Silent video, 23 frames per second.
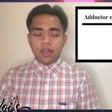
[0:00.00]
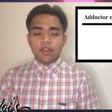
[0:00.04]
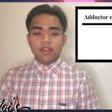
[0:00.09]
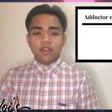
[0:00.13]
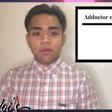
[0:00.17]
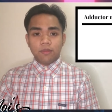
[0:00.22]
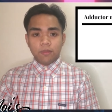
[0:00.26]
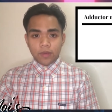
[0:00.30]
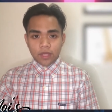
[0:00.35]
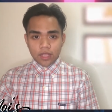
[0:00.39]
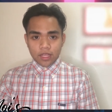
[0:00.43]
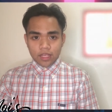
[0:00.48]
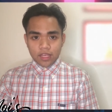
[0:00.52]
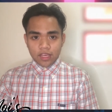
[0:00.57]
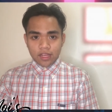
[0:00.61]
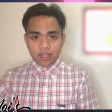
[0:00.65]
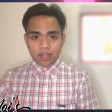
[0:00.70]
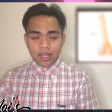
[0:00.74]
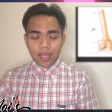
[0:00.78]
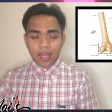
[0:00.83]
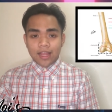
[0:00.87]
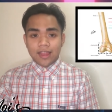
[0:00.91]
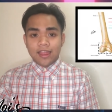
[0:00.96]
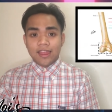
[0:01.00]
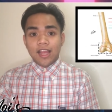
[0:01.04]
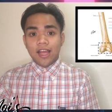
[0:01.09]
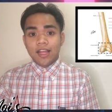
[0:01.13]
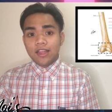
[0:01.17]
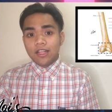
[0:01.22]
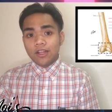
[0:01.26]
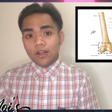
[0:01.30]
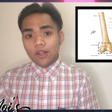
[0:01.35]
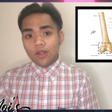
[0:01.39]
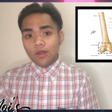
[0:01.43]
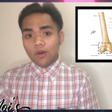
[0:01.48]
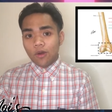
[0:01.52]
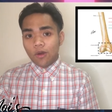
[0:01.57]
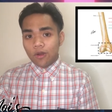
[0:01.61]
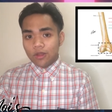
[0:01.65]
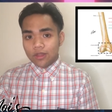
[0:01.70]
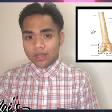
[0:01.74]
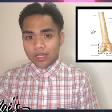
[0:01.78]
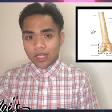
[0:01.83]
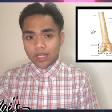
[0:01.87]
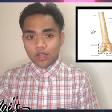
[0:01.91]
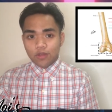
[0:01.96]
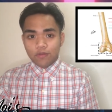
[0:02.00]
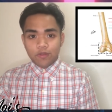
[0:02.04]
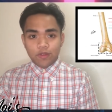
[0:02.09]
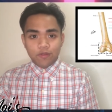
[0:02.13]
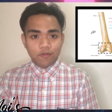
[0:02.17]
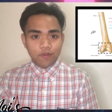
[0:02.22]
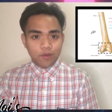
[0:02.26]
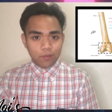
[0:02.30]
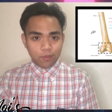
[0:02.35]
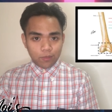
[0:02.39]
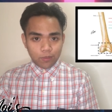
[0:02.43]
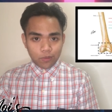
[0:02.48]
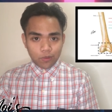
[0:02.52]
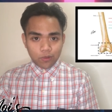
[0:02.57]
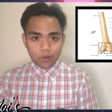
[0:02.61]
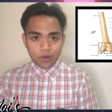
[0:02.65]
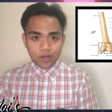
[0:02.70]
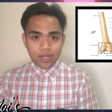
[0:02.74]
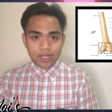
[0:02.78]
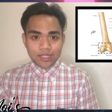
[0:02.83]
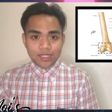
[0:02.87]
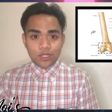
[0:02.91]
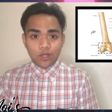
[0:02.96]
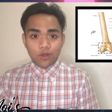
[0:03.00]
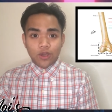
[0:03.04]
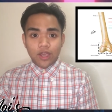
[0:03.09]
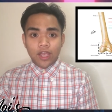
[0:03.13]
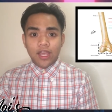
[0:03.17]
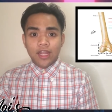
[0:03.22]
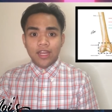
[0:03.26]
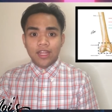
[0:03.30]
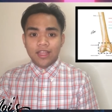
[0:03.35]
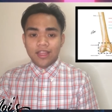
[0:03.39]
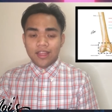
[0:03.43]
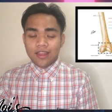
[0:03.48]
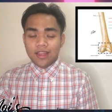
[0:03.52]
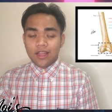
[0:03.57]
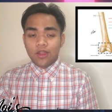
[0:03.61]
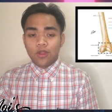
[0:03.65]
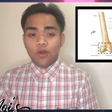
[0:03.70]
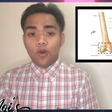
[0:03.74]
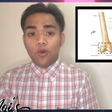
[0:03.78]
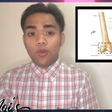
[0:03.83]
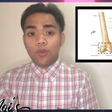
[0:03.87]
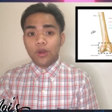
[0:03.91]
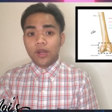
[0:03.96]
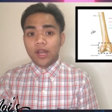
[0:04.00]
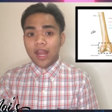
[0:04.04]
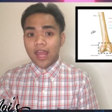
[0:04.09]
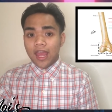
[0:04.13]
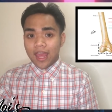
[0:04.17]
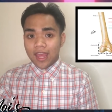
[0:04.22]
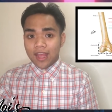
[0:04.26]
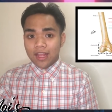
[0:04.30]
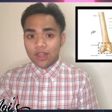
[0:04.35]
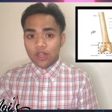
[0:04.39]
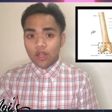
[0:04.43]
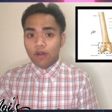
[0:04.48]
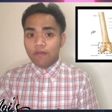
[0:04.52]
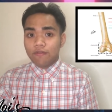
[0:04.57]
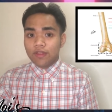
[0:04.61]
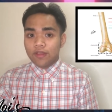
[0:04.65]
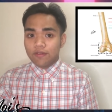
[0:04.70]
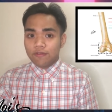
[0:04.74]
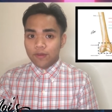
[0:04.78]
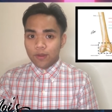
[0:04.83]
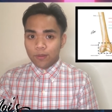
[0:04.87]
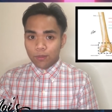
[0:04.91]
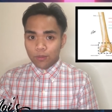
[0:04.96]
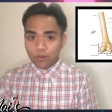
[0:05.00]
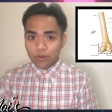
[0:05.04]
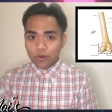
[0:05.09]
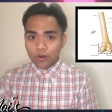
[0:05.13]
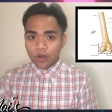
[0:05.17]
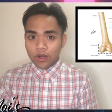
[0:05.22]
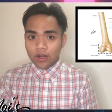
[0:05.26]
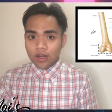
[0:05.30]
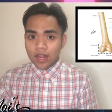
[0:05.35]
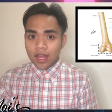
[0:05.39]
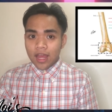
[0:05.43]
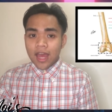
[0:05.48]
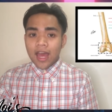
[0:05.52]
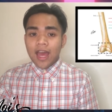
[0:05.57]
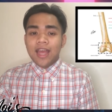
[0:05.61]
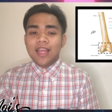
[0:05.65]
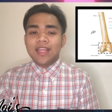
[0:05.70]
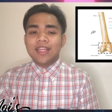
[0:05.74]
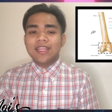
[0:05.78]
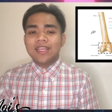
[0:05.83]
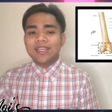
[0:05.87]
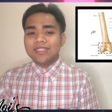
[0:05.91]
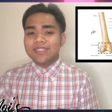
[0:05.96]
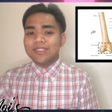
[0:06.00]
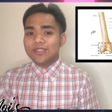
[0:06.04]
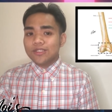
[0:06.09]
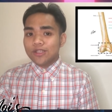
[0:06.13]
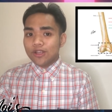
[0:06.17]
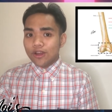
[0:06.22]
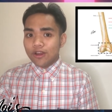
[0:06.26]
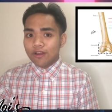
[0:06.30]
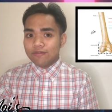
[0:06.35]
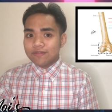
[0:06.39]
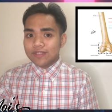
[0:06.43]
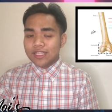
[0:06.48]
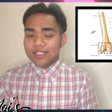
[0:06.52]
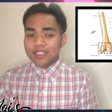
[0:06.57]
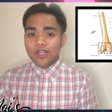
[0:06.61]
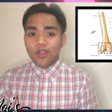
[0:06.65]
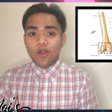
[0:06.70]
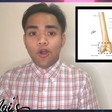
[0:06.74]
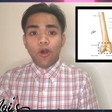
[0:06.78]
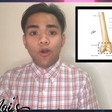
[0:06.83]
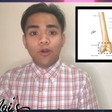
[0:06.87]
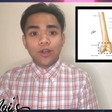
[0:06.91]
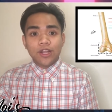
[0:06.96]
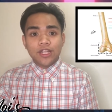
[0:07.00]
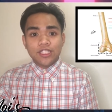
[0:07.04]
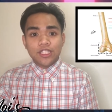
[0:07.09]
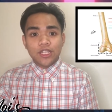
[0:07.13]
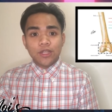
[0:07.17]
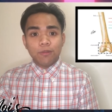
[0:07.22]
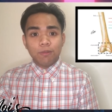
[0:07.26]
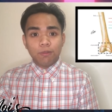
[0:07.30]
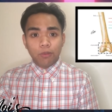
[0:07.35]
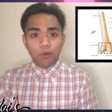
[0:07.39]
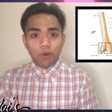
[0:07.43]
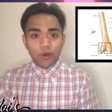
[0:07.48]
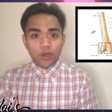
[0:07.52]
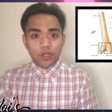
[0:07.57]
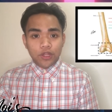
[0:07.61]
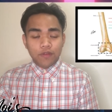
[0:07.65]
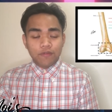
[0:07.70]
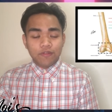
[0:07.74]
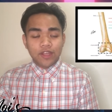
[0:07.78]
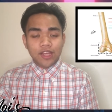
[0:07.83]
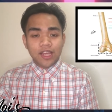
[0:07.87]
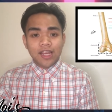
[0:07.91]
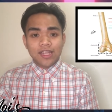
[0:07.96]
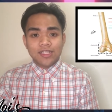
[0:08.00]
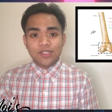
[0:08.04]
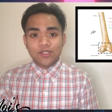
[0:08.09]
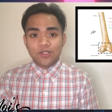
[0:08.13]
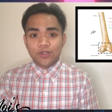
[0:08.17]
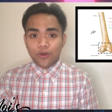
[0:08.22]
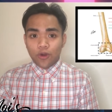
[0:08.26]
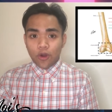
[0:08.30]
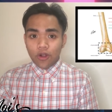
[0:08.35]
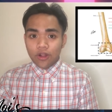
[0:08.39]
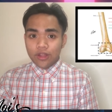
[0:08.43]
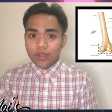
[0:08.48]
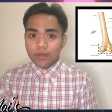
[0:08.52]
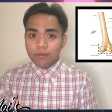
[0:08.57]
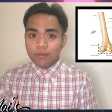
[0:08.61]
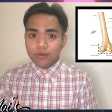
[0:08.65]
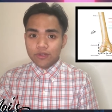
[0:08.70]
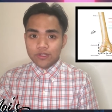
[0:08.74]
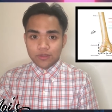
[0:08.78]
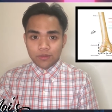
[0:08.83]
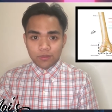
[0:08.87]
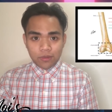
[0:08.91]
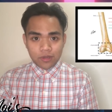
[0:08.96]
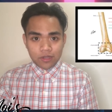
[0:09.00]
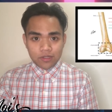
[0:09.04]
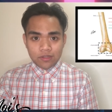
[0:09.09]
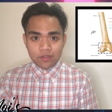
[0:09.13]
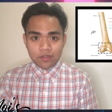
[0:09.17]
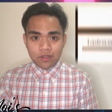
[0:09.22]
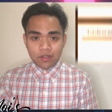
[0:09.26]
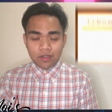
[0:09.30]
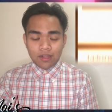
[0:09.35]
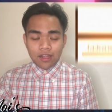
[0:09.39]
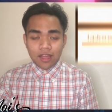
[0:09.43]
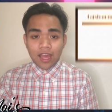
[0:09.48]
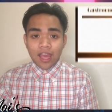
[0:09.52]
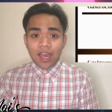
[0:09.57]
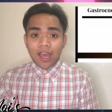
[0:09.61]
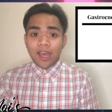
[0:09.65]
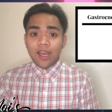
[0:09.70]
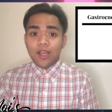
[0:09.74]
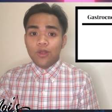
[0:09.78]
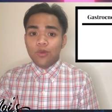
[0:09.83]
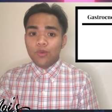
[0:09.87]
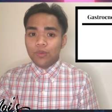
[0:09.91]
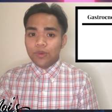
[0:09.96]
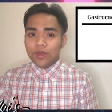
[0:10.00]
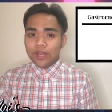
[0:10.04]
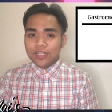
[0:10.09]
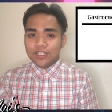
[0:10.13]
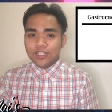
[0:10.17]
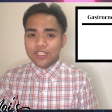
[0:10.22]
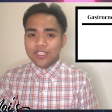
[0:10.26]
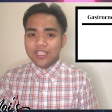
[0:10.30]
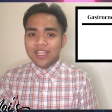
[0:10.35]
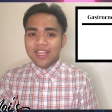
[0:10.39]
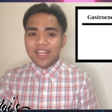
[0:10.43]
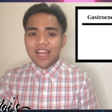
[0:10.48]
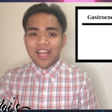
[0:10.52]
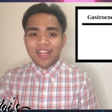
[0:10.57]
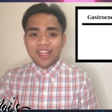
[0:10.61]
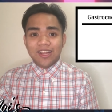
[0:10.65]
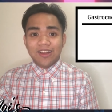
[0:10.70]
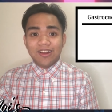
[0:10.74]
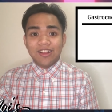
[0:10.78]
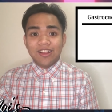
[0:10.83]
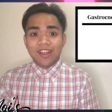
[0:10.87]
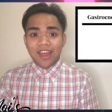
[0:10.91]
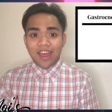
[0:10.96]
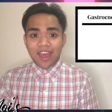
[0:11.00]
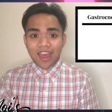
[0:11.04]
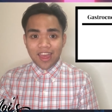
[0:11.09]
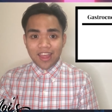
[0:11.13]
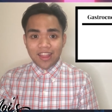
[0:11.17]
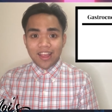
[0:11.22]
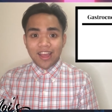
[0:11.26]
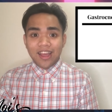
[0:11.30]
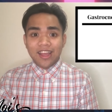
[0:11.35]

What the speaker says: The medial and lateral condyle of the femur is located at the lower end of the femur. This serves as the origin point of the gastrocnemius muscle, in which the lateral head